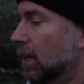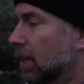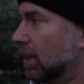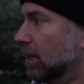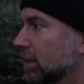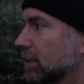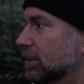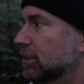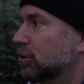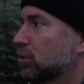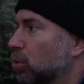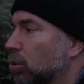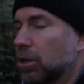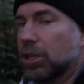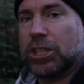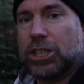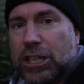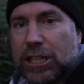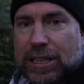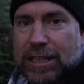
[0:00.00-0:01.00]
and it's
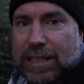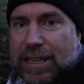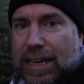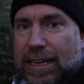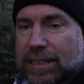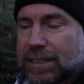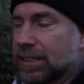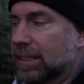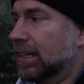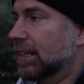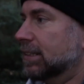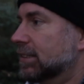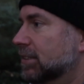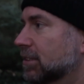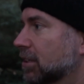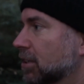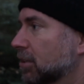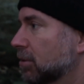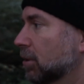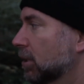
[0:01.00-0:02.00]
quite a chilly day today,
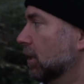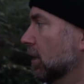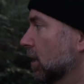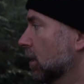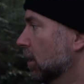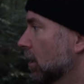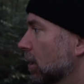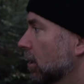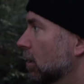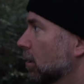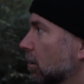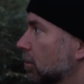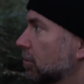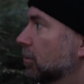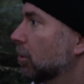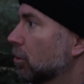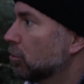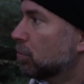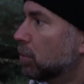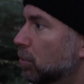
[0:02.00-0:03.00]
so I
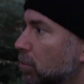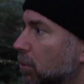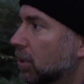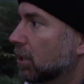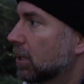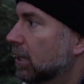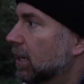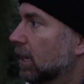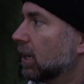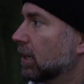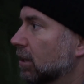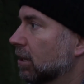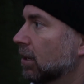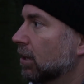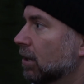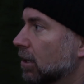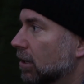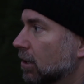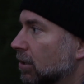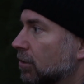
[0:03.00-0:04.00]
was hoping we're going to get
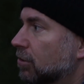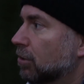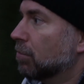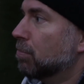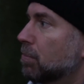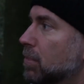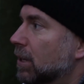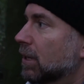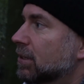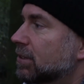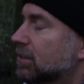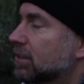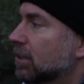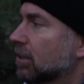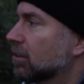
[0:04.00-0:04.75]
some mist.